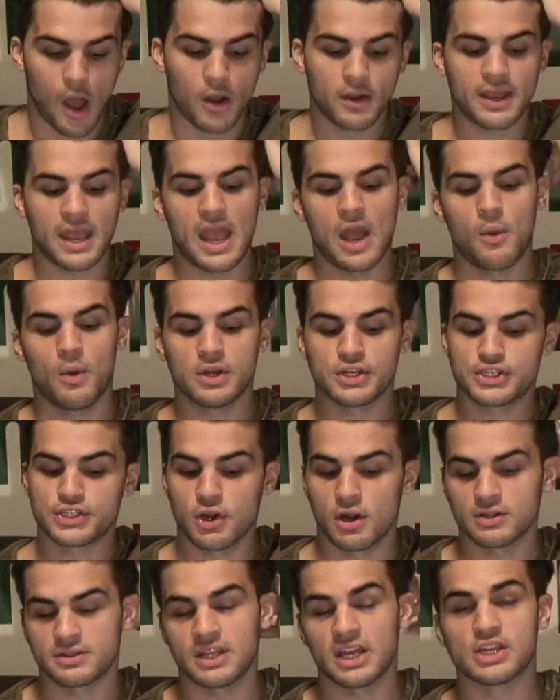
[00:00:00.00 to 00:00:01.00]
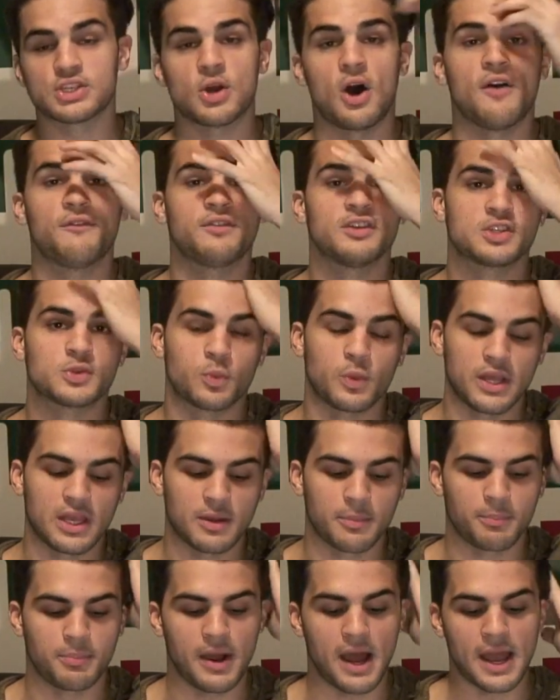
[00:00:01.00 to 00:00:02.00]
Okay, I want to start things off this
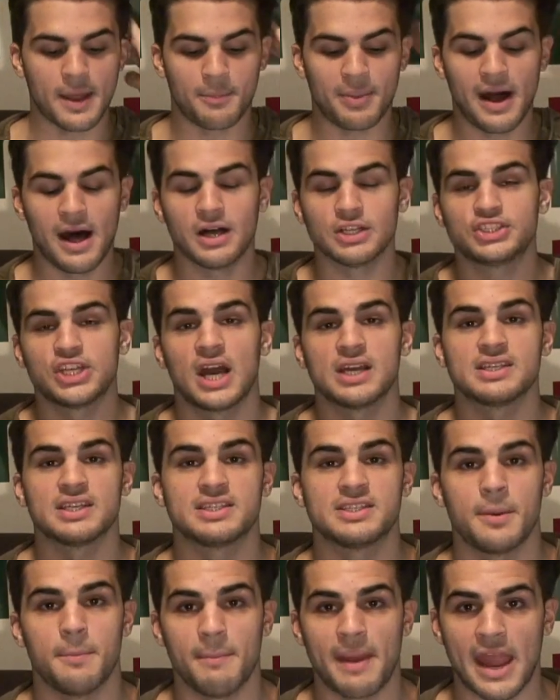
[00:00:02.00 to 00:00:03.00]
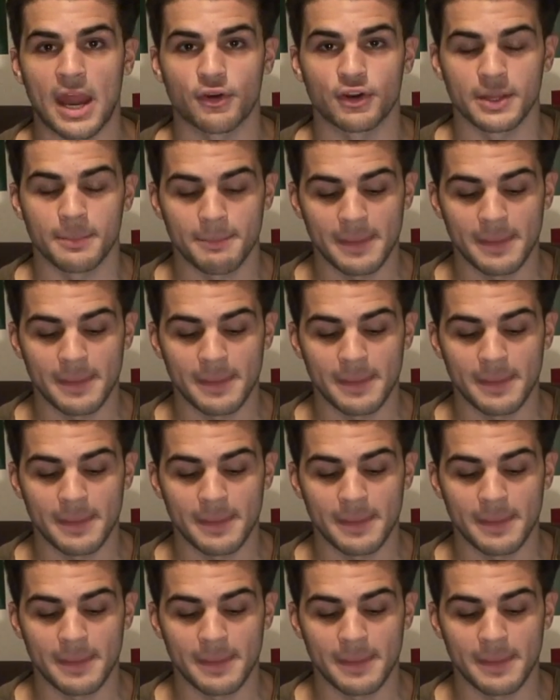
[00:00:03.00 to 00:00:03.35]
week by apologizing to Mary.